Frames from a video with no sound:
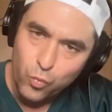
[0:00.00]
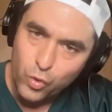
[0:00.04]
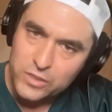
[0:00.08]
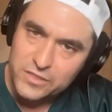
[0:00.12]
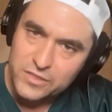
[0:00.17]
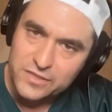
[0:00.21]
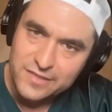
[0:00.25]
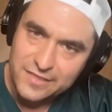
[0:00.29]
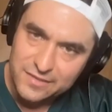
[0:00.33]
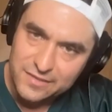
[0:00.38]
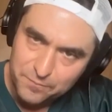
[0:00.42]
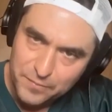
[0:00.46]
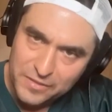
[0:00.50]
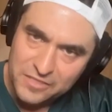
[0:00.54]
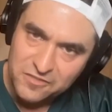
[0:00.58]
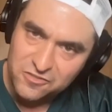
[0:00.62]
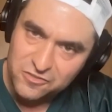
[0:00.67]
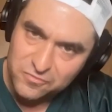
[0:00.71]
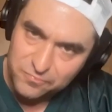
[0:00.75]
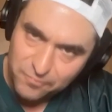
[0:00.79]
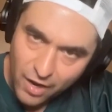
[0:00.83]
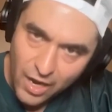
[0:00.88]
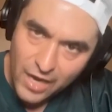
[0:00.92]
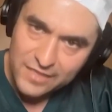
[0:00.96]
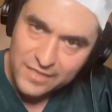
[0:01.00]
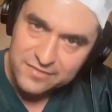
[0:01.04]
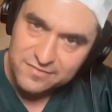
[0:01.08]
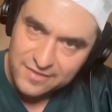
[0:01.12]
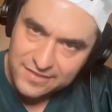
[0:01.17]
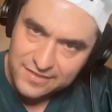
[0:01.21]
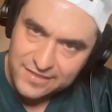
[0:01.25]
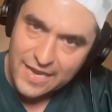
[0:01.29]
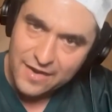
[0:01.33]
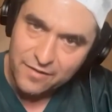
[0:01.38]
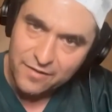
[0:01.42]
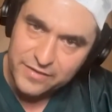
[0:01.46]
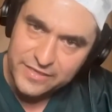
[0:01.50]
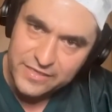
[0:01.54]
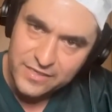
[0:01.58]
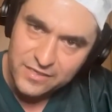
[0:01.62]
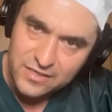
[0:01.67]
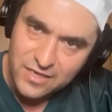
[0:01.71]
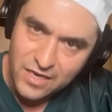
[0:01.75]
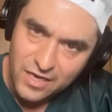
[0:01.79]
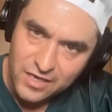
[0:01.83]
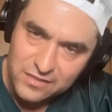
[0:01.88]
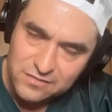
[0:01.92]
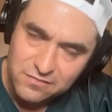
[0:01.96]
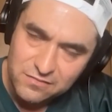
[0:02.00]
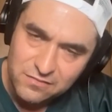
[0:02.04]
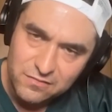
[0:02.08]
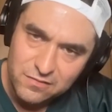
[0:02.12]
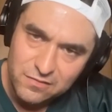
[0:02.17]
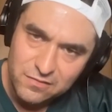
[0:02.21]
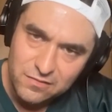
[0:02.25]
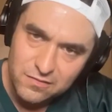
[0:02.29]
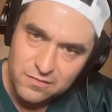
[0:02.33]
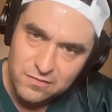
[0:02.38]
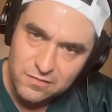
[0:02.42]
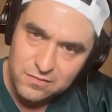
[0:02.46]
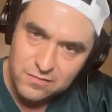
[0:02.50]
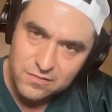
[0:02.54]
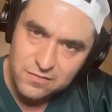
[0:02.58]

wouldn't it be smart to carry a gun? Yeah.